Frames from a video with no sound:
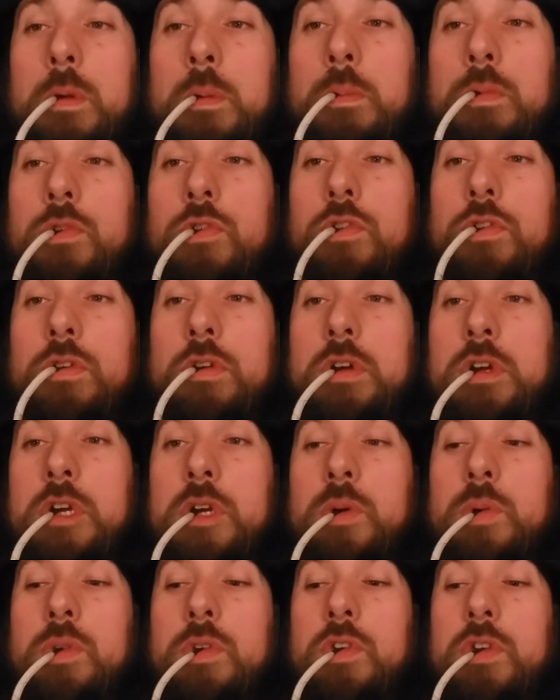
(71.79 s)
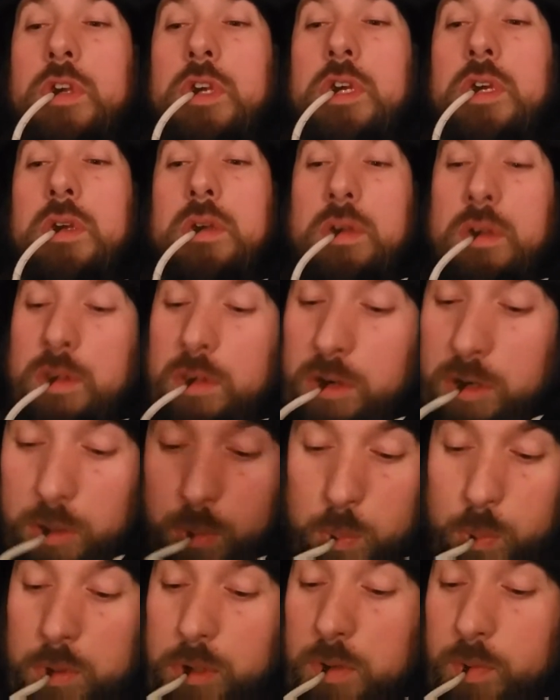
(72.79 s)
I'm stuck here and say, I don't
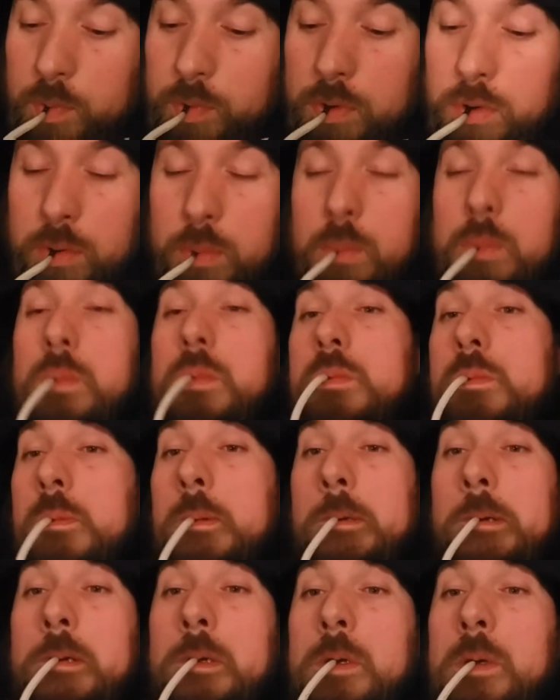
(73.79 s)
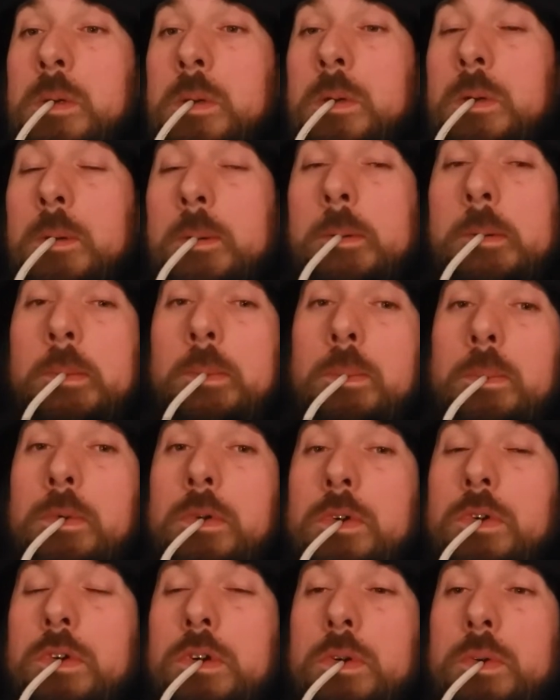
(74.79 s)
know what I've done.
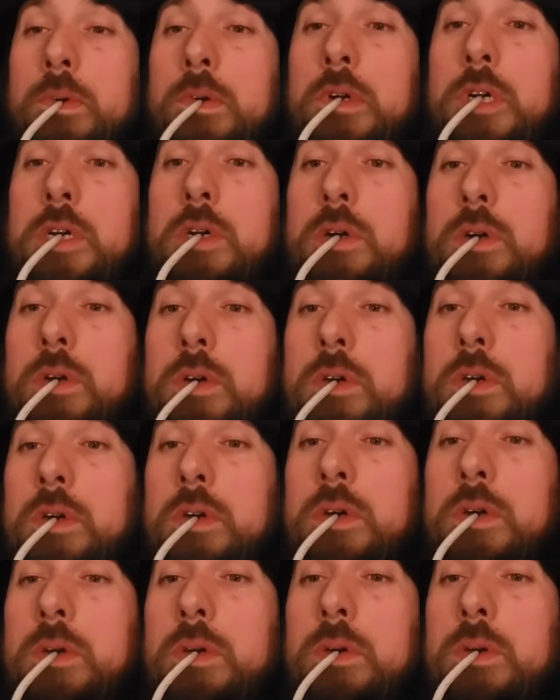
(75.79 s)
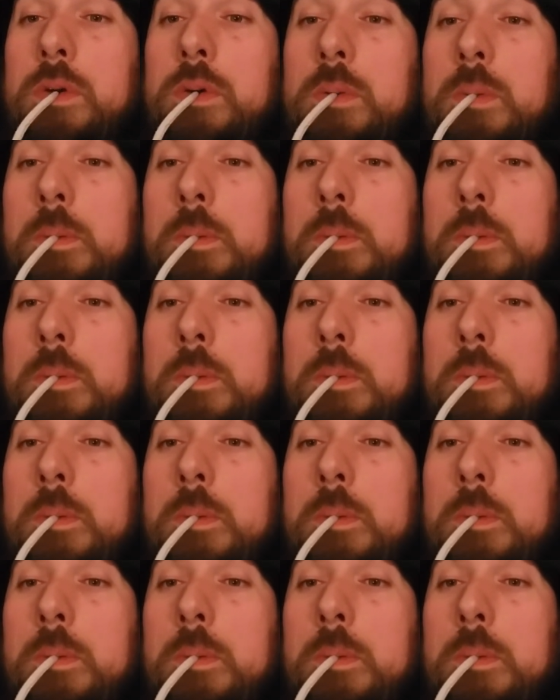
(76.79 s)
Well, it's not very nice, yeah.